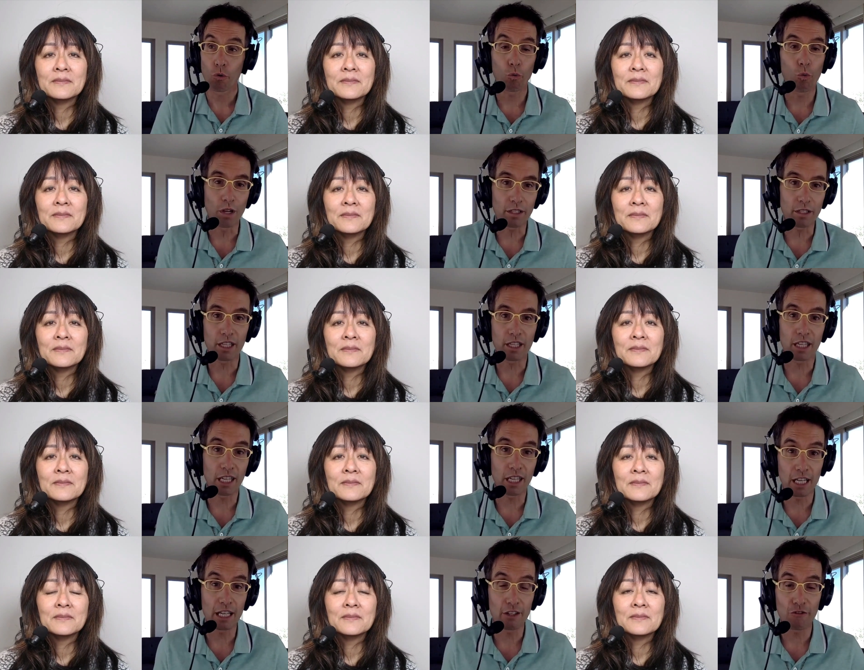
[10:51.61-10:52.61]
Speaker 1: once the
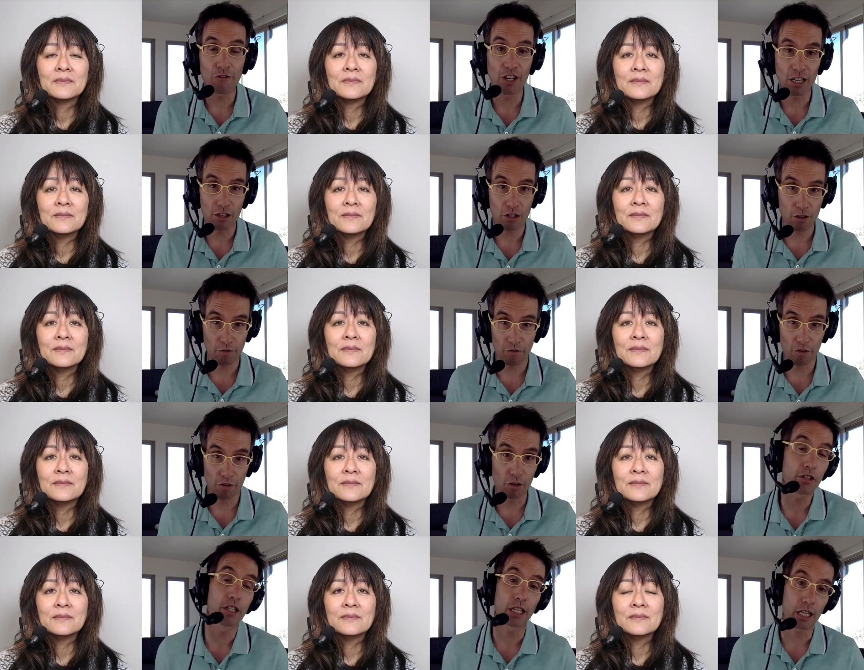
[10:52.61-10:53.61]
kitties finish their
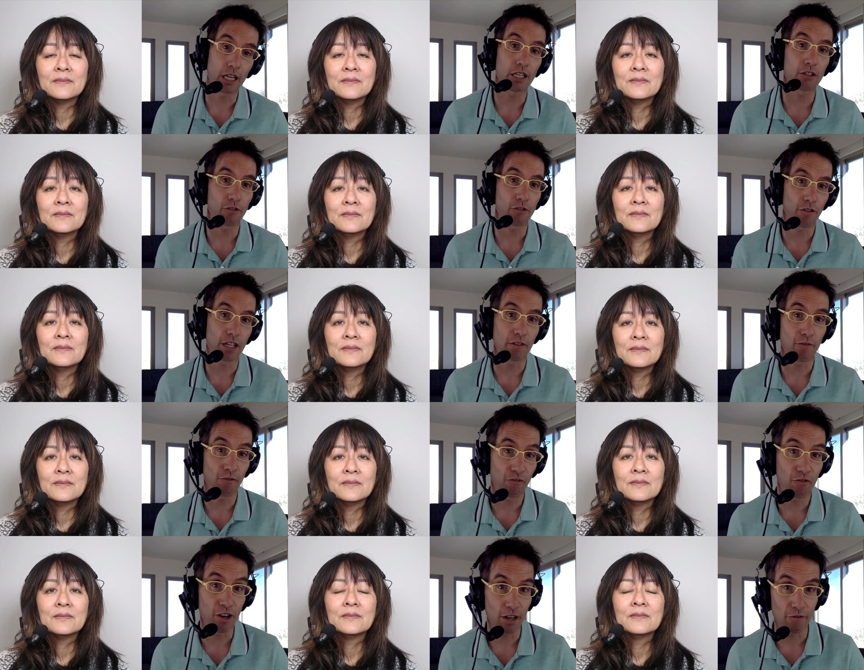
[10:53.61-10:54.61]
food, and the kitties are very,
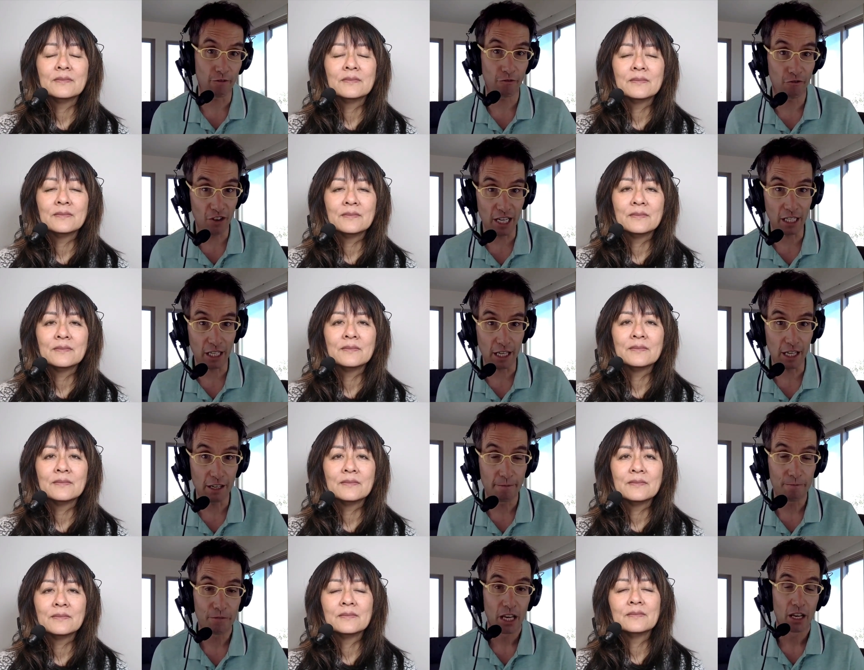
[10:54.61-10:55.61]
very
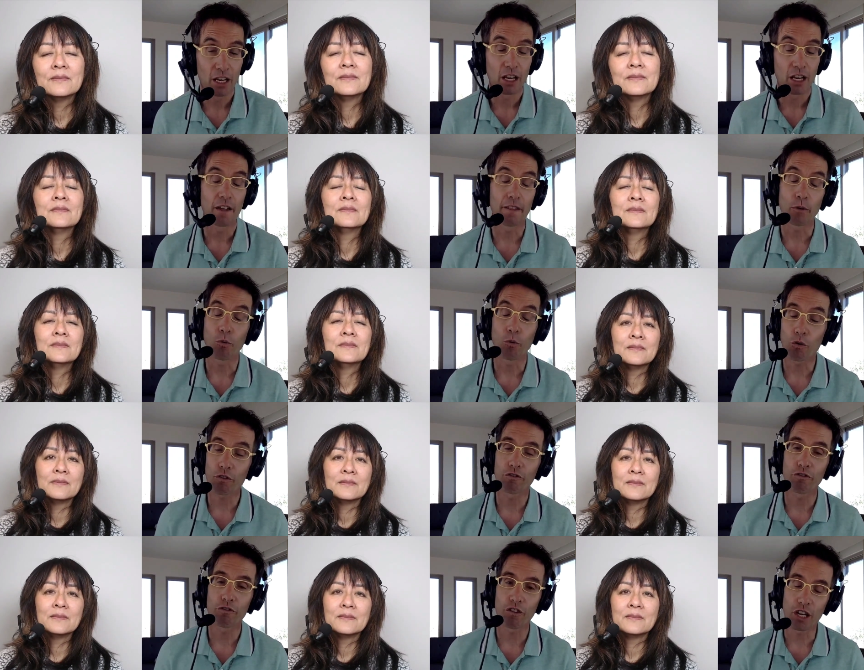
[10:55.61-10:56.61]
finicky, and they
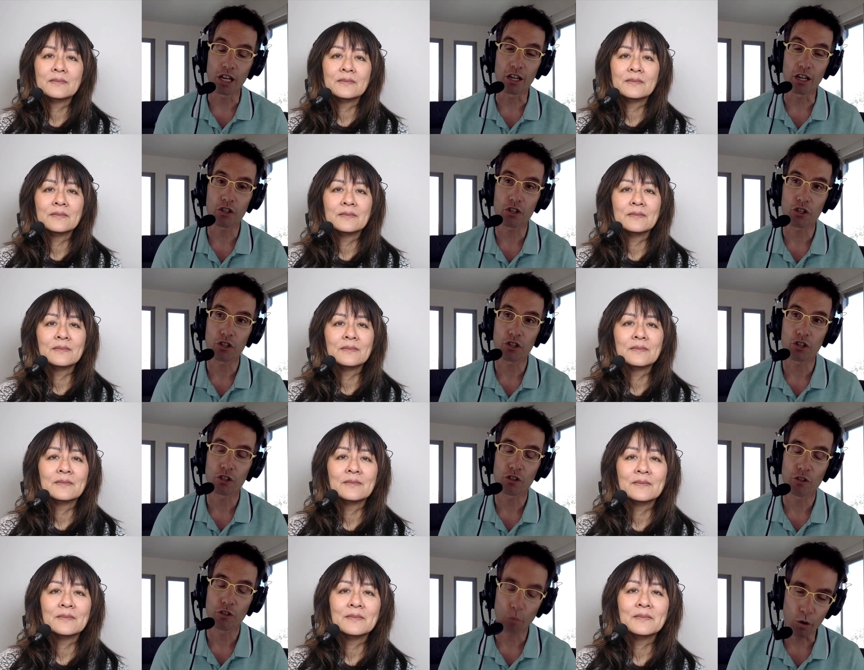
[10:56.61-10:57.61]
won't finish
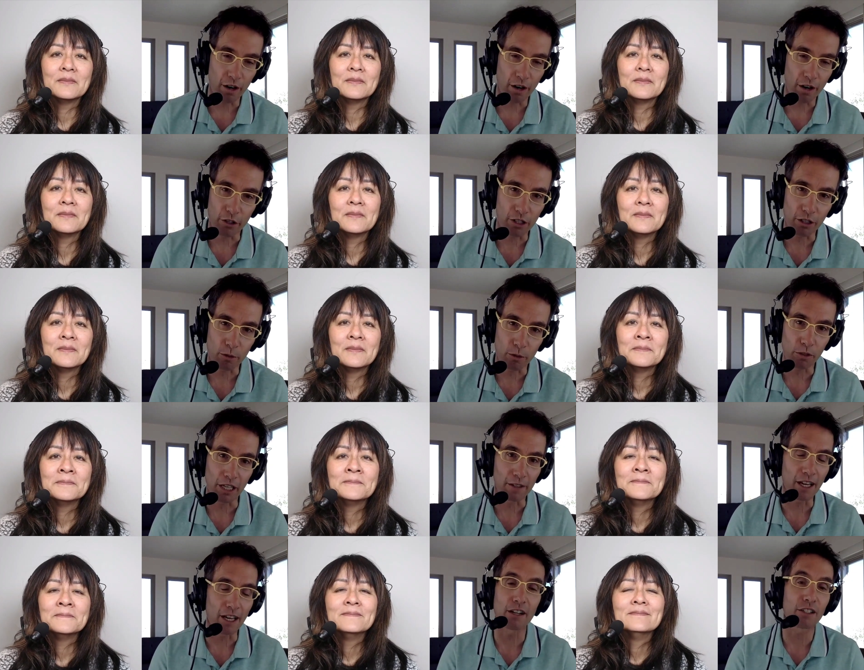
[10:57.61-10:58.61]
whatever is in their
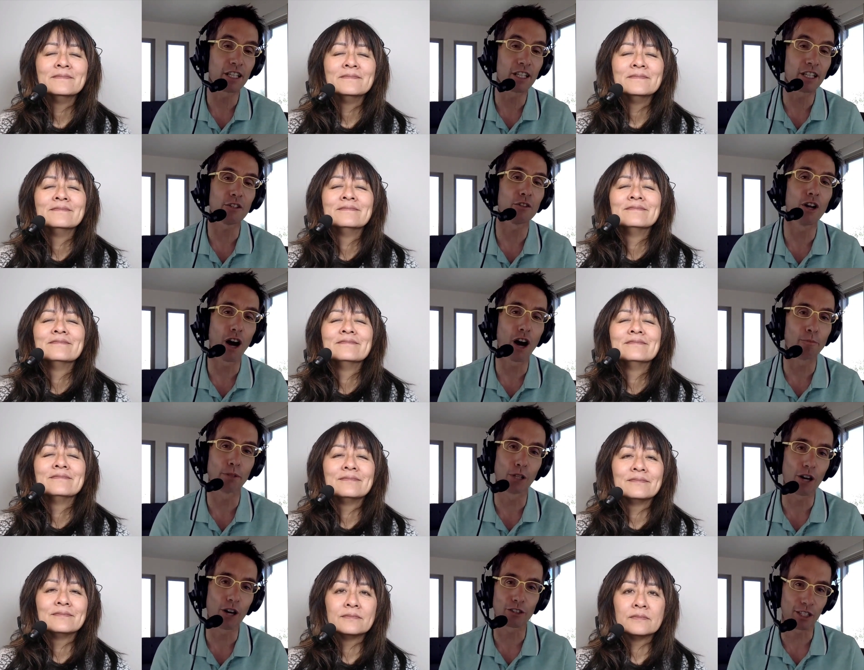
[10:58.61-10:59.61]
plate. They, they do
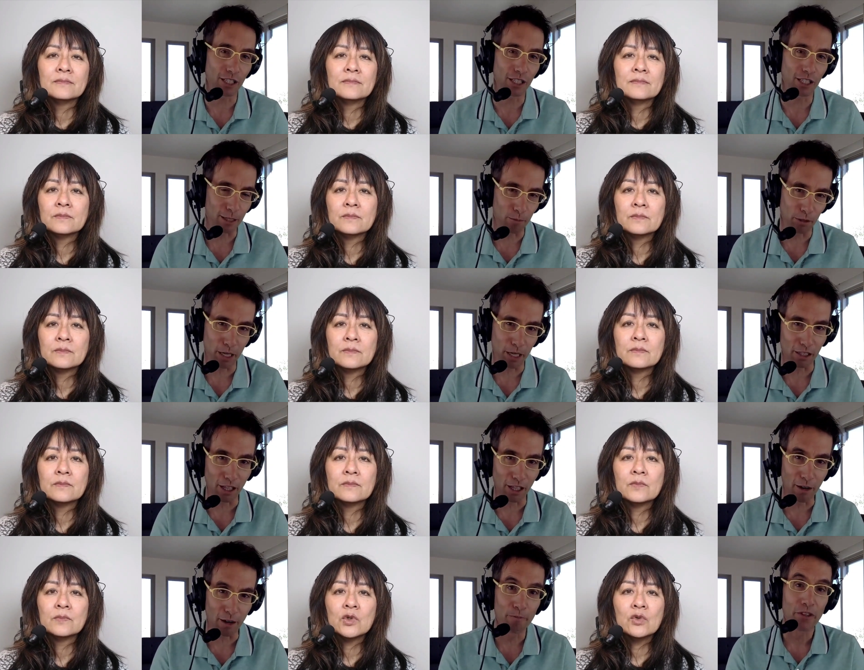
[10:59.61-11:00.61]
not belong to the clean plate
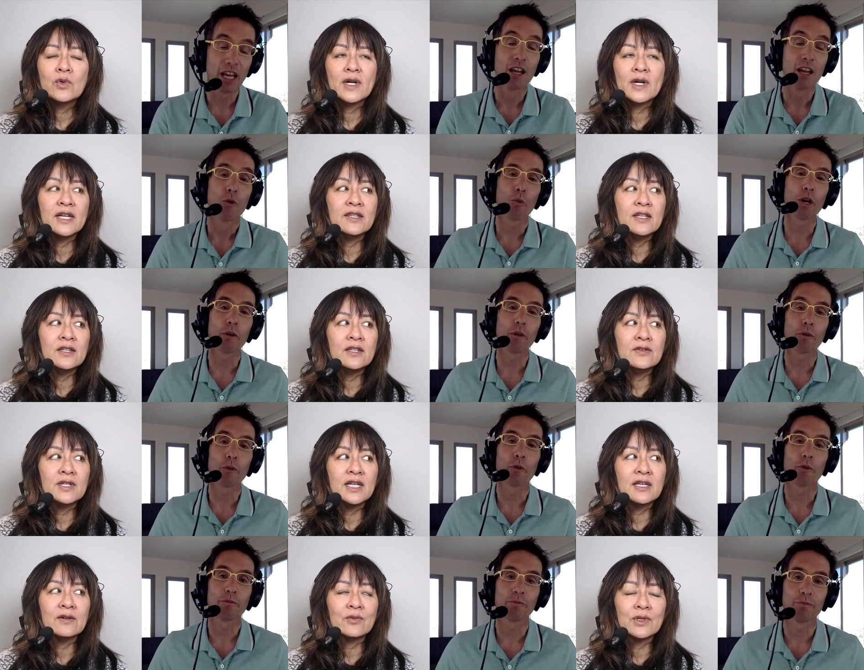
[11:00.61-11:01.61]
club.
Speaker 2: Right, and then you
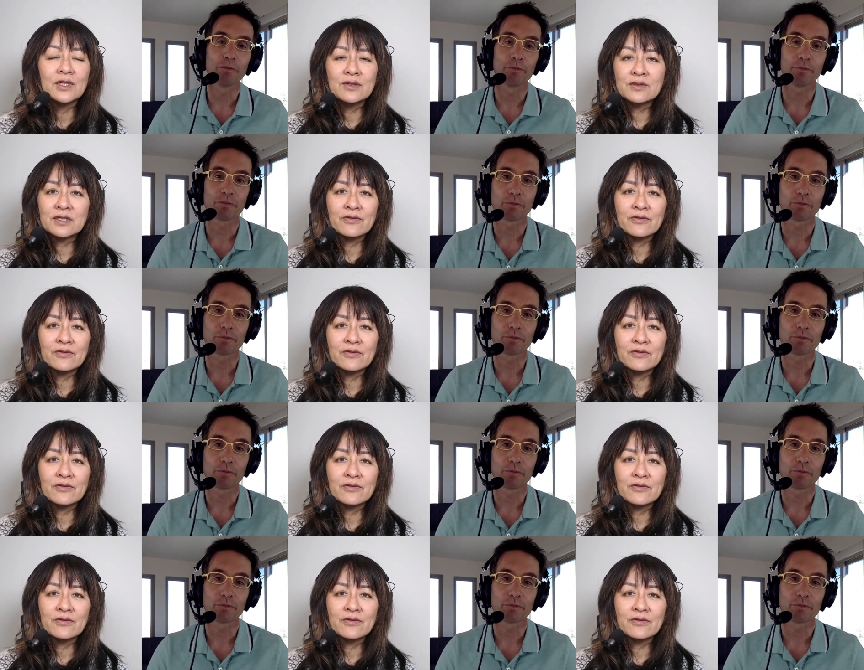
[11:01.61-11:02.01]
can't reuse